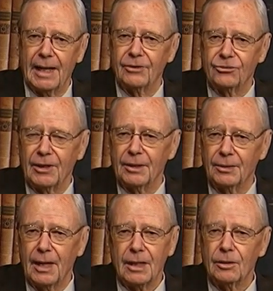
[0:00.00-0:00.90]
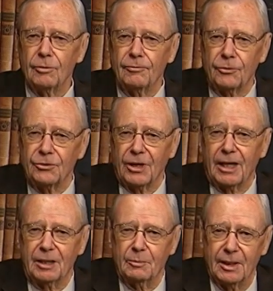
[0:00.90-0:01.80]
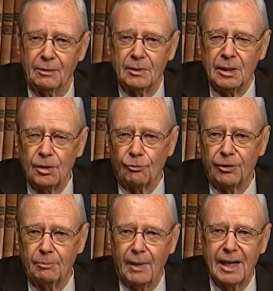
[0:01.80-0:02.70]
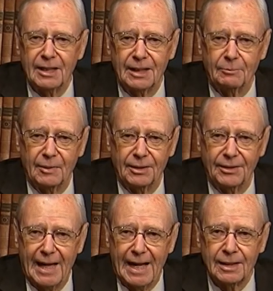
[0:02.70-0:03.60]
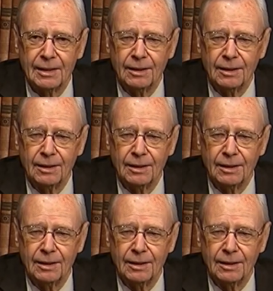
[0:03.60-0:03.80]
I say, thank you for telling me and reminding me that,